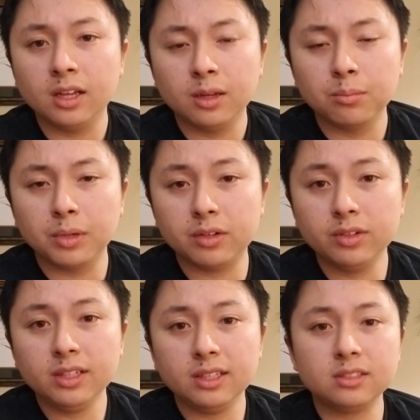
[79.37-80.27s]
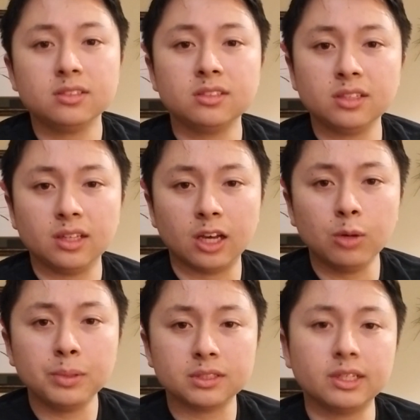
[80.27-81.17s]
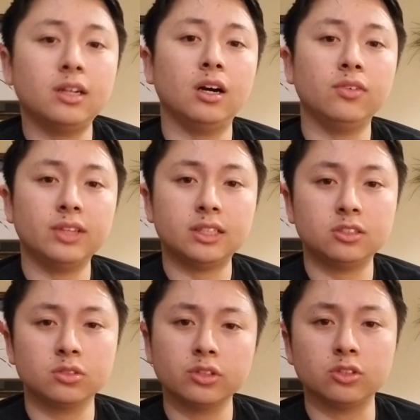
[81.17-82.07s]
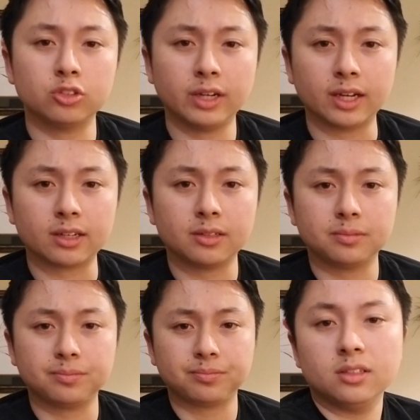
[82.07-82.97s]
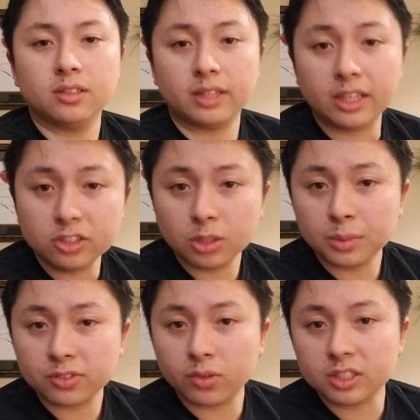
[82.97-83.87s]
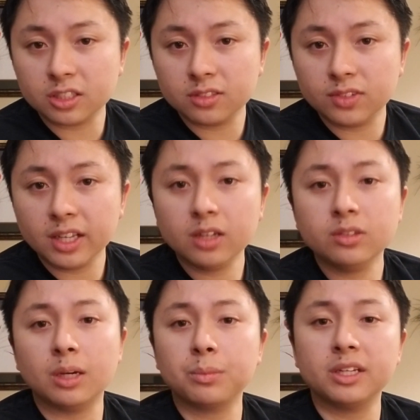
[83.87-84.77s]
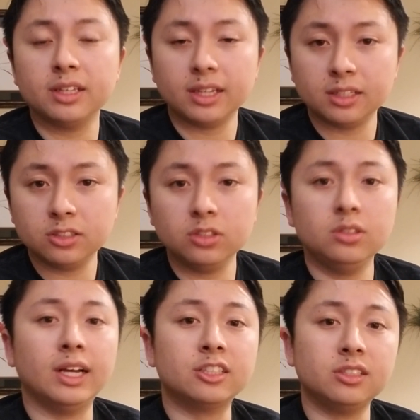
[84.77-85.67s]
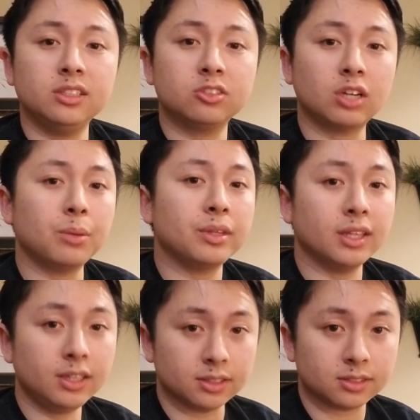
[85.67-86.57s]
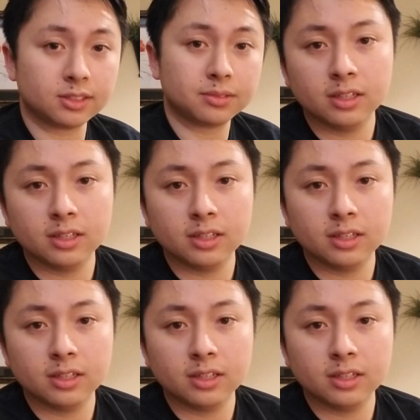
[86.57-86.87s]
But really, this is to help us get off of that tutorial track. Thank you so much for watching this video. Now I'm going to get into actually describing the list.